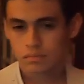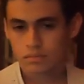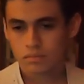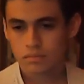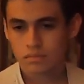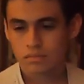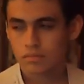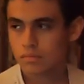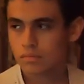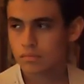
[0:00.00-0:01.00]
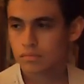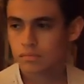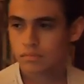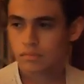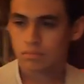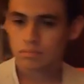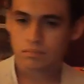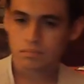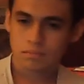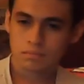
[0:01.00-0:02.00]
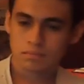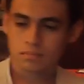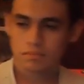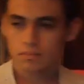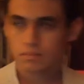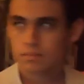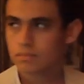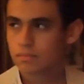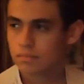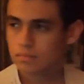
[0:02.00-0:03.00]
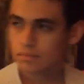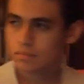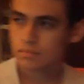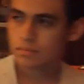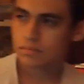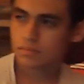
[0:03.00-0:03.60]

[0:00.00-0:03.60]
(not speaking)